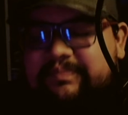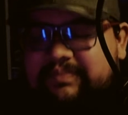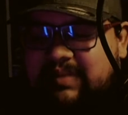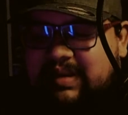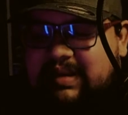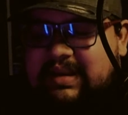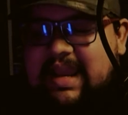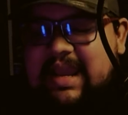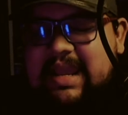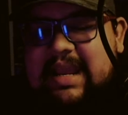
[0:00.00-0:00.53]

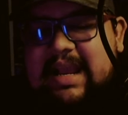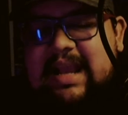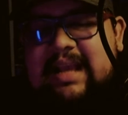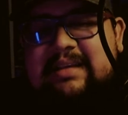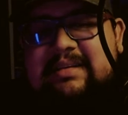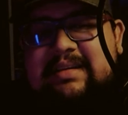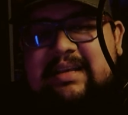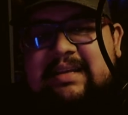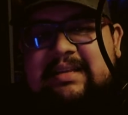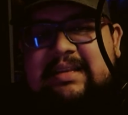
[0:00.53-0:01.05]
yeah you
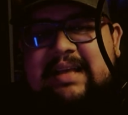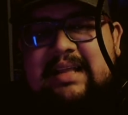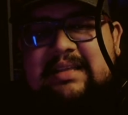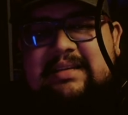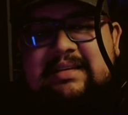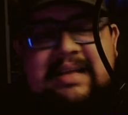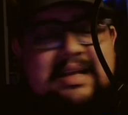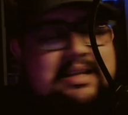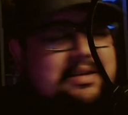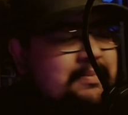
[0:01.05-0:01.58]
guys that's
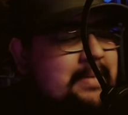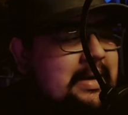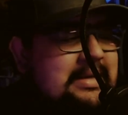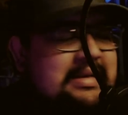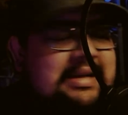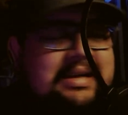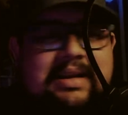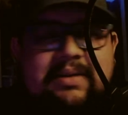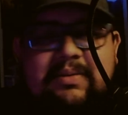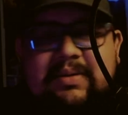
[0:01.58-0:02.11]
that's
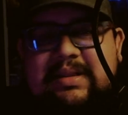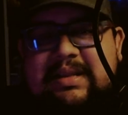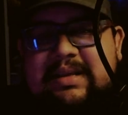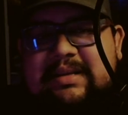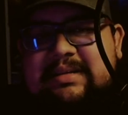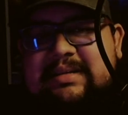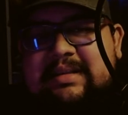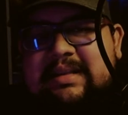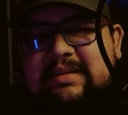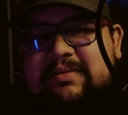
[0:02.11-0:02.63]
basically what
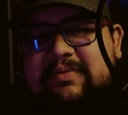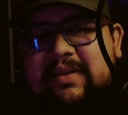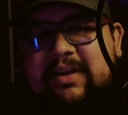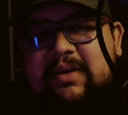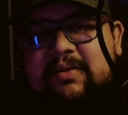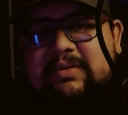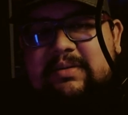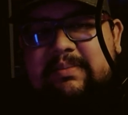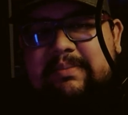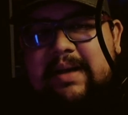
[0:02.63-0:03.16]
this this
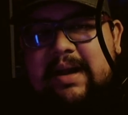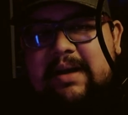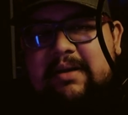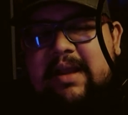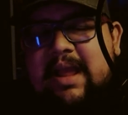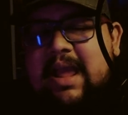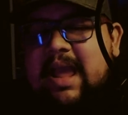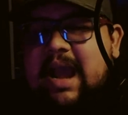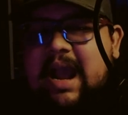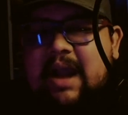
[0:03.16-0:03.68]
video is about
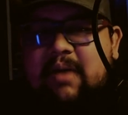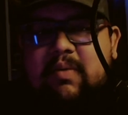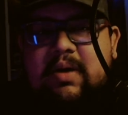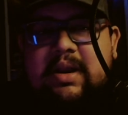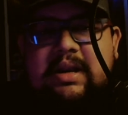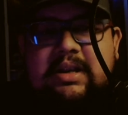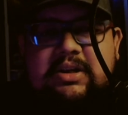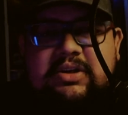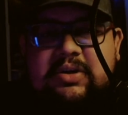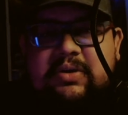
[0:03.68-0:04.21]
i
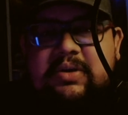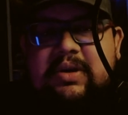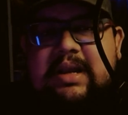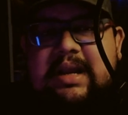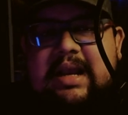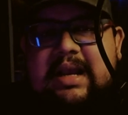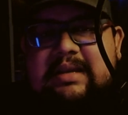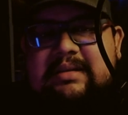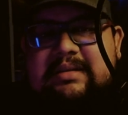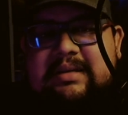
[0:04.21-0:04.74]
wanted to show you
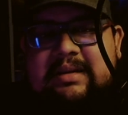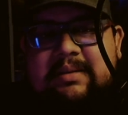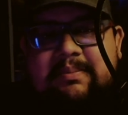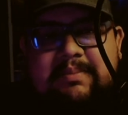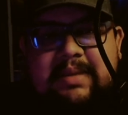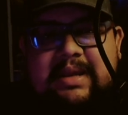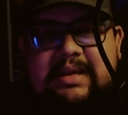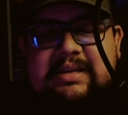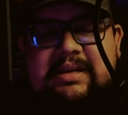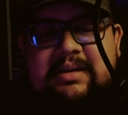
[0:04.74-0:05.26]
guys an
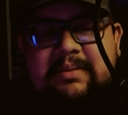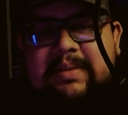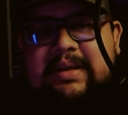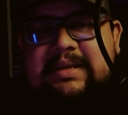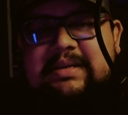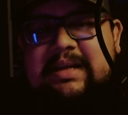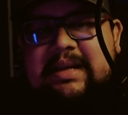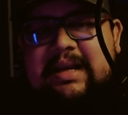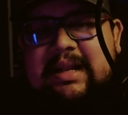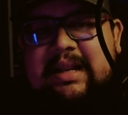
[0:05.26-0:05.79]
amazing
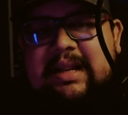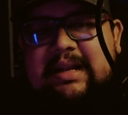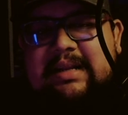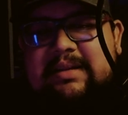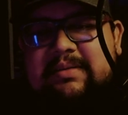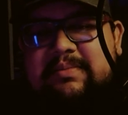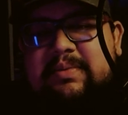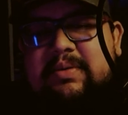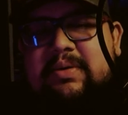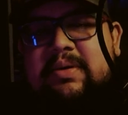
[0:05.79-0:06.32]
amazing
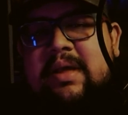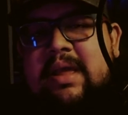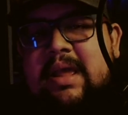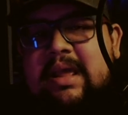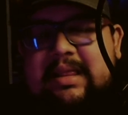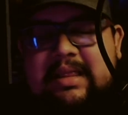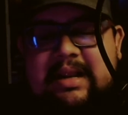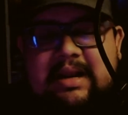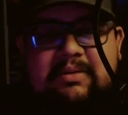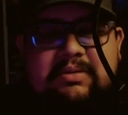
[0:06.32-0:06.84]
collectible
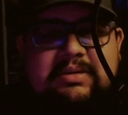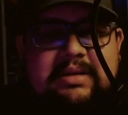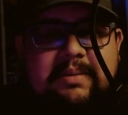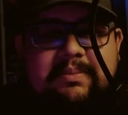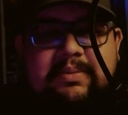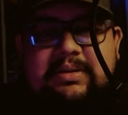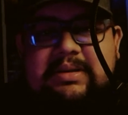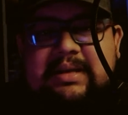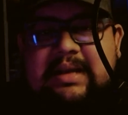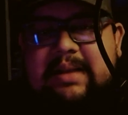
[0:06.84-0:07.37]
that i was
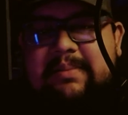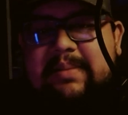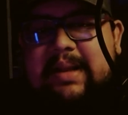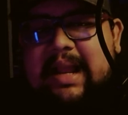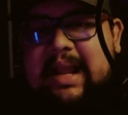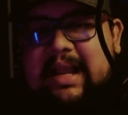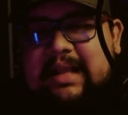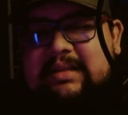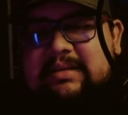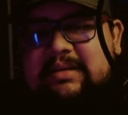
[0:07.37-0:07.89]
able to get my
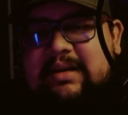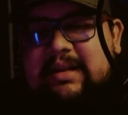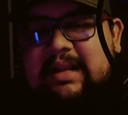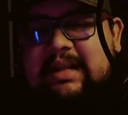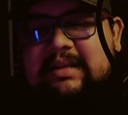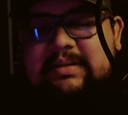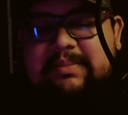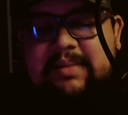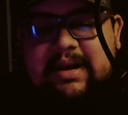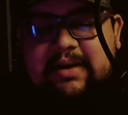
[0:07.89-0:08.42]
hands on
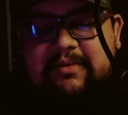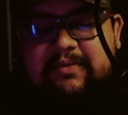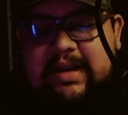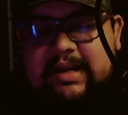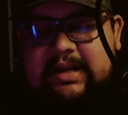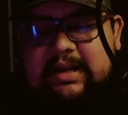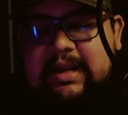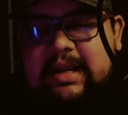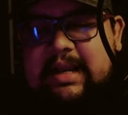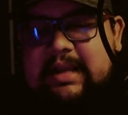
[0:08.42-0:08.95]
as a matter of
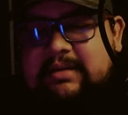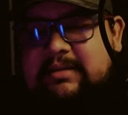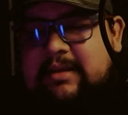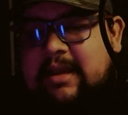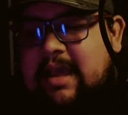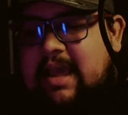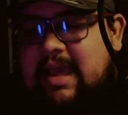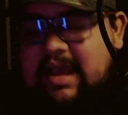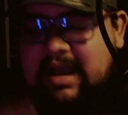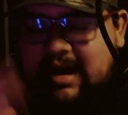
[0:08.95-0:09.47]
fact you guys
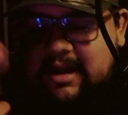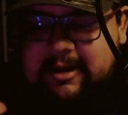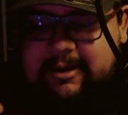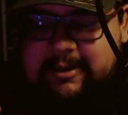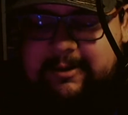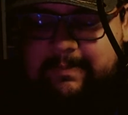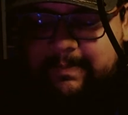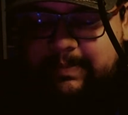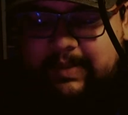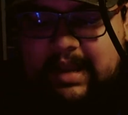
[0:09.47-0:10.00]

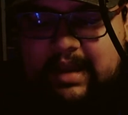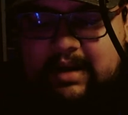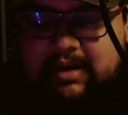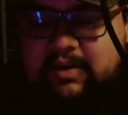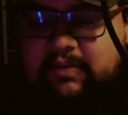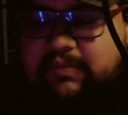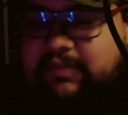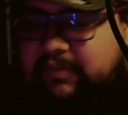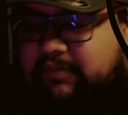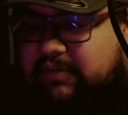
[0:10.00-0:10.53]
um, i don't know
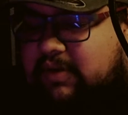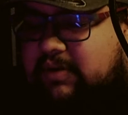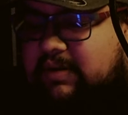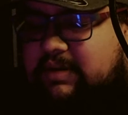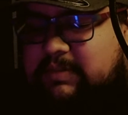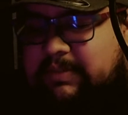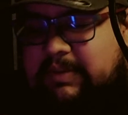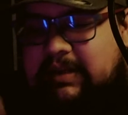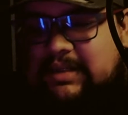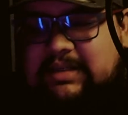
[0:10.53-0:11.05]
if you
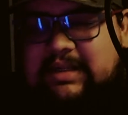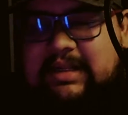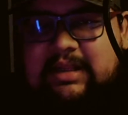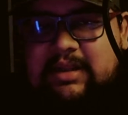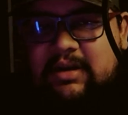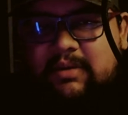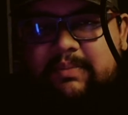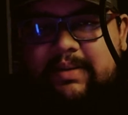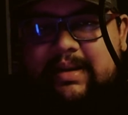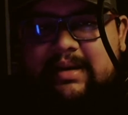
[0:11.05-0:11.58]
noticed but it's a
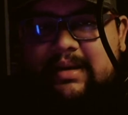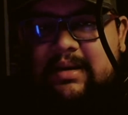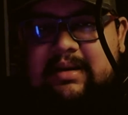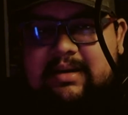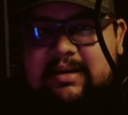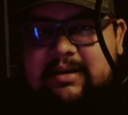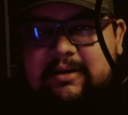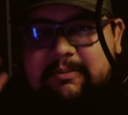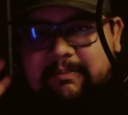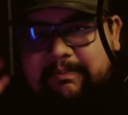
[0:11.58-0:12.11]
little bit
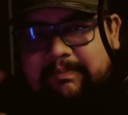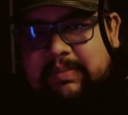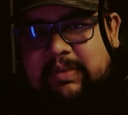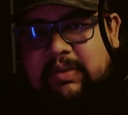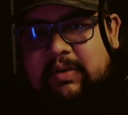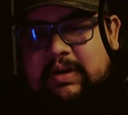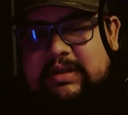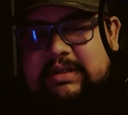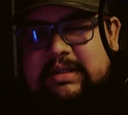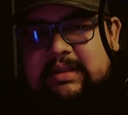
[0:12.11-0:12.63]
um,
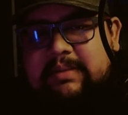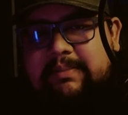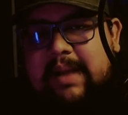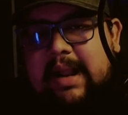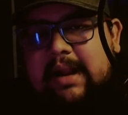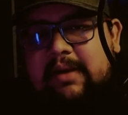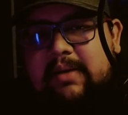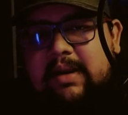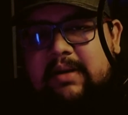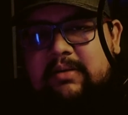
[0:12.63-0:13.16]
noisy in the
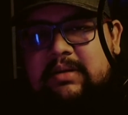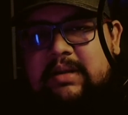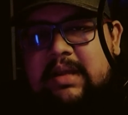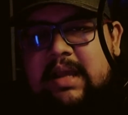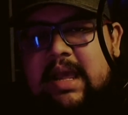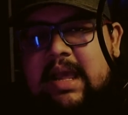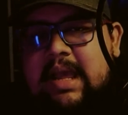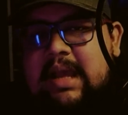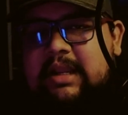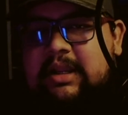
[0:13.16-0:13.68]
background
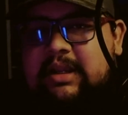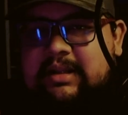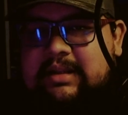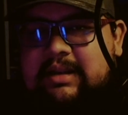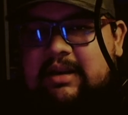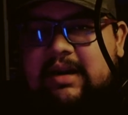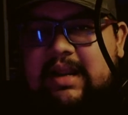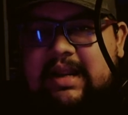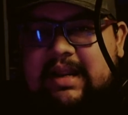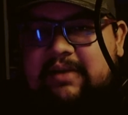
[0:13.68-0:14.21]
you can
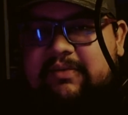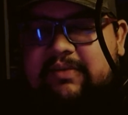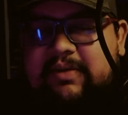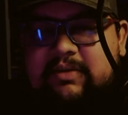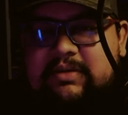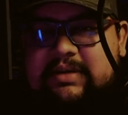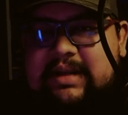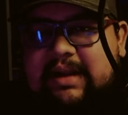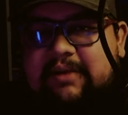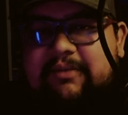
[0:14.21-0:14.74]
hear like if it
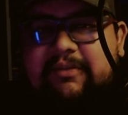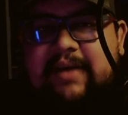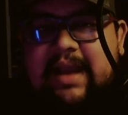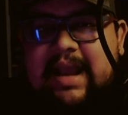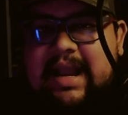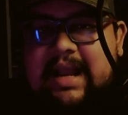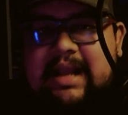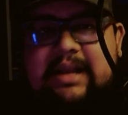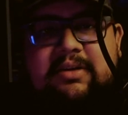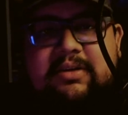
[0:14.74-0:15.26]
was like a
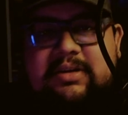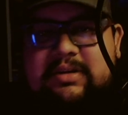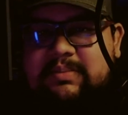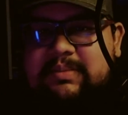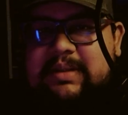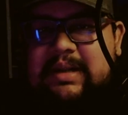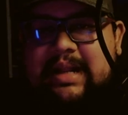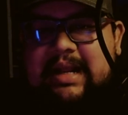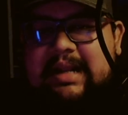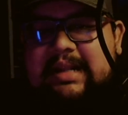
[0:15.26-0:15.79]
fan or
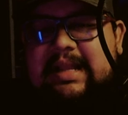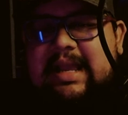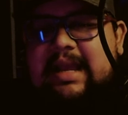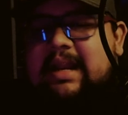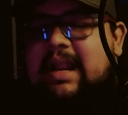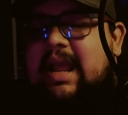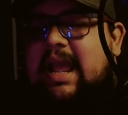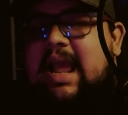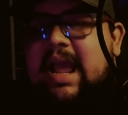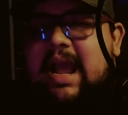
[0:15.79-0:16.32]
something like that
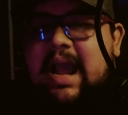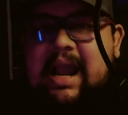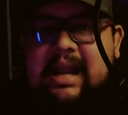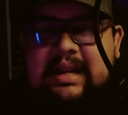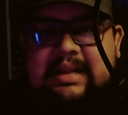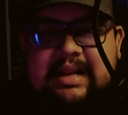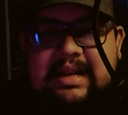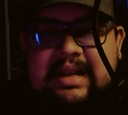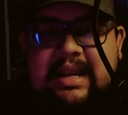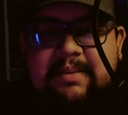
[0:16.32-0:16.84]
i
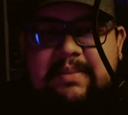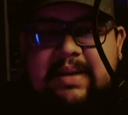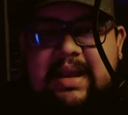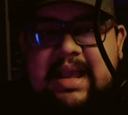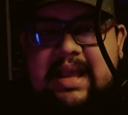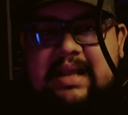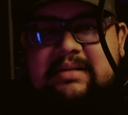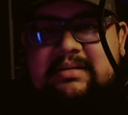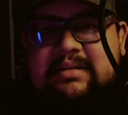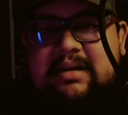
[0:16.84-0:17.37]
did get my
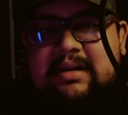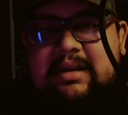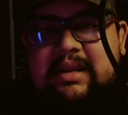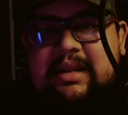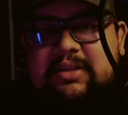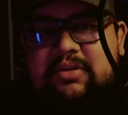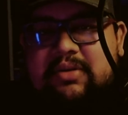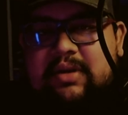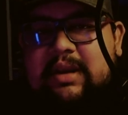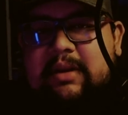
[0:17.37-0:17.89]
hands on
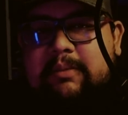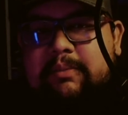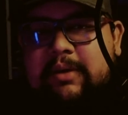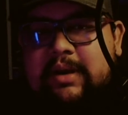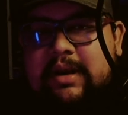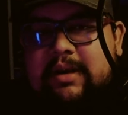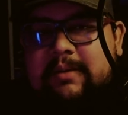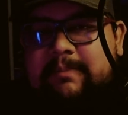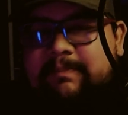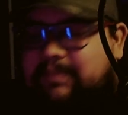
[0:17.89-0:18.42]
a 3d
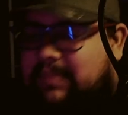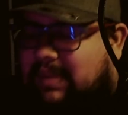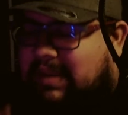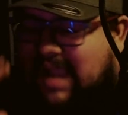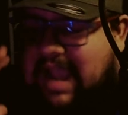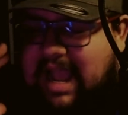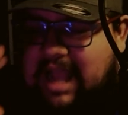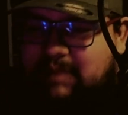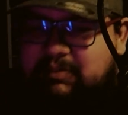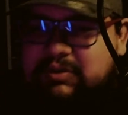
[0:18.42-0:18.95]
printer
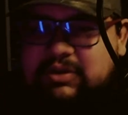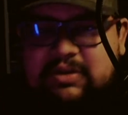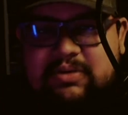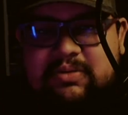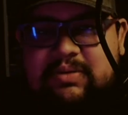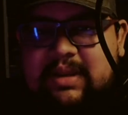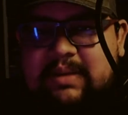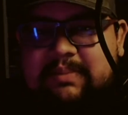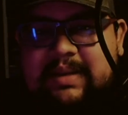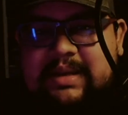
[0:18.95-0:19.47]

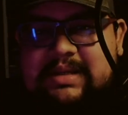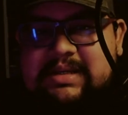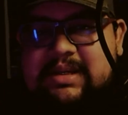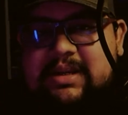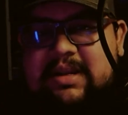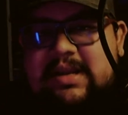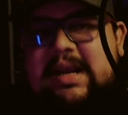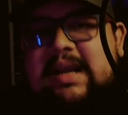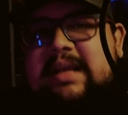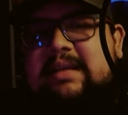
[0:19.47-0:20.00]
absolutely amazing
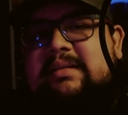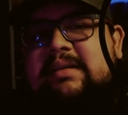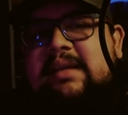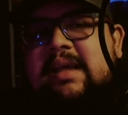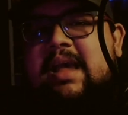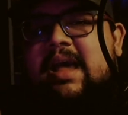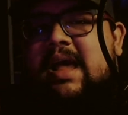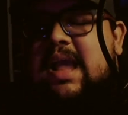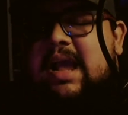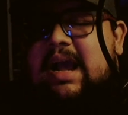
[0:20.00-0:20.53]
you guys
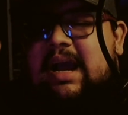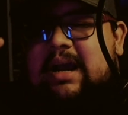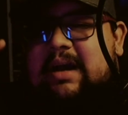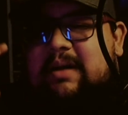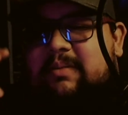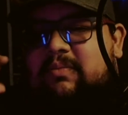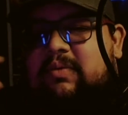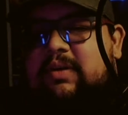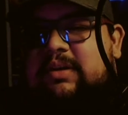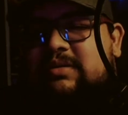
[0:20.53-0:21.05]

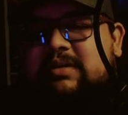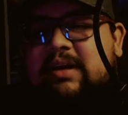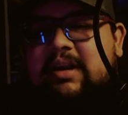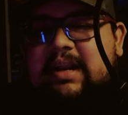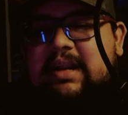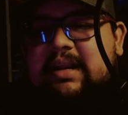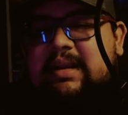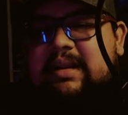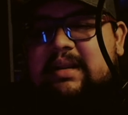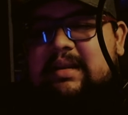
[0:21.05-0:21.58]
um, we
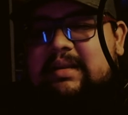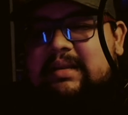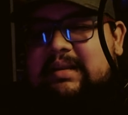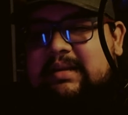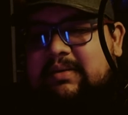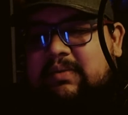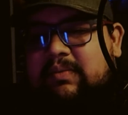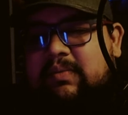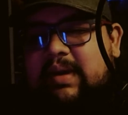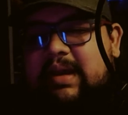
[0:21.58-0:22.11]
started
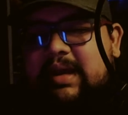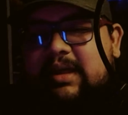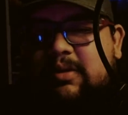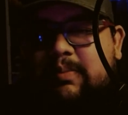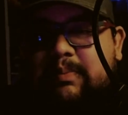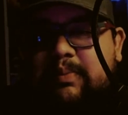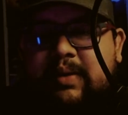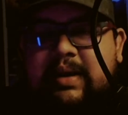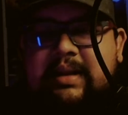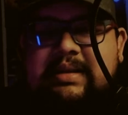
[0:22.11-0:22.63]
with
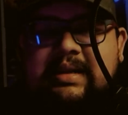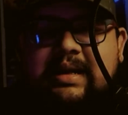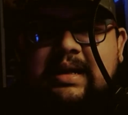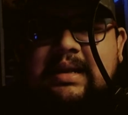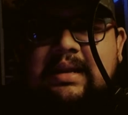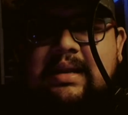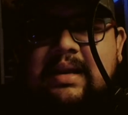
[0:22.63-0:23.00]
printing